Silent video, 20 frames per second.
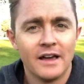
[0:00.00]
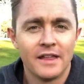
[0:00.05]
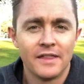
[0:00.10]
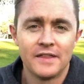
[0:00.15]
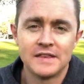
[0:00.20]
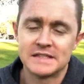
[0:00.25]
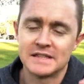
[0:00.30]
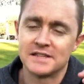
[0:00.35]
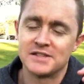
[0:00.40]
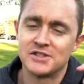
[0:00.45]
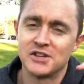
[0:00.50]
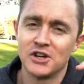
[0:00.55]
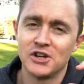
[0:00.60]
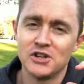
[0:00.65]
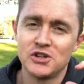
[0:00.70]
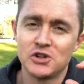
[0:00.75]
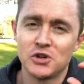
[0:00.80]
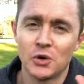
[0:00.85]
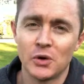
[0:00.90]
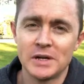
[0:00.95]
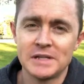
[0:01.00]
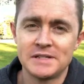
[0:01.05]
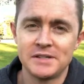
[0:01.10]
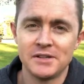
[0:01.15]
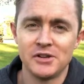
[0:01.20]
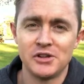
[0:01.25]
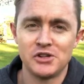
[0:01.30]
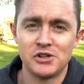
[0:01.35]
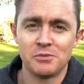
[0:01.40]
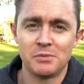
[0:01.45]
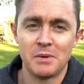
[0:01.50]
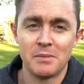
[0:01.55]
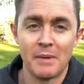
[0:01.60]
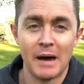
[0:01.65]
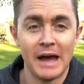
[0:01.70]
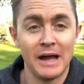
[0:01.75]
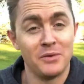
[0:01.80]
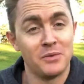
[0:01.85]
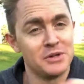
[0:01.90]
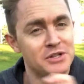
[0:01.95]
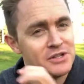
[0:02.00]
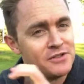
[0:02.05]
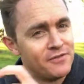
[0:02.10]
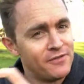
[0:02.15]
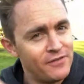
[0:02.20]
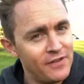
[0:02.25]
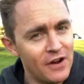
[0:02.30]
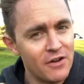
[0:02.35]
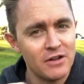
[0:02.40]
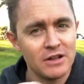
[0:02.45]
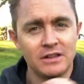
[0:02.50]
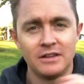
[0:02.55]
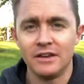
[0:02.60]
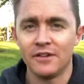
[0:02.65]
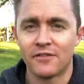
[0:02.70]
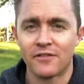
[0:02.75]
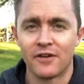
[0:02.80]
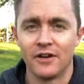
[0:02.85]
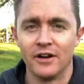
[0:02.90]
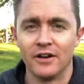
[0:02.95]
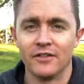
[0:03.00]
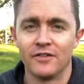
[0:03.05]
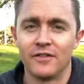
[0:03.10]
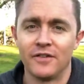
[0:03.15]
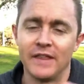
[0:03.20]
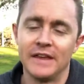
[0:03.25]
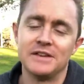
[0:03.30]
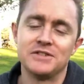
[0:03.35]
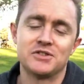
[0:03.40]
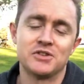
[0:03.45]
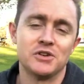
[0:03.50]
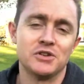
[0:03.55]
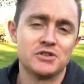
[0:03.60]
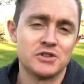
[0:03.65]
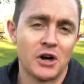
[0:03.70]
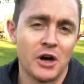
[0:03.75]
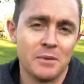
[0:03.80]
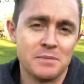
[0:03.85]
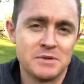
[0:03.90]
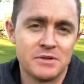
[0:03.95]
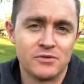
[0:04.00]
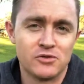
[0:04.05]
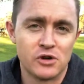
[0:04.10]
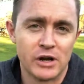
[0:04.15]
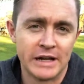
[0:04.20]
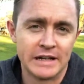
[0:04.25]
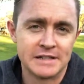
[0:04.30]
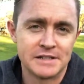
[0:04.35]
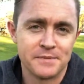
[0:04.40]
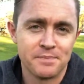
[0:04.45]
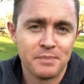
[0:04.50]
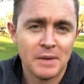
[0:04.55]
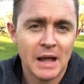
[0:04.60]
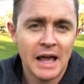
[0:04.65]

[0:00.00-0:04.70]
There's a certain choice that you should be made which is very different for these two types of drinks.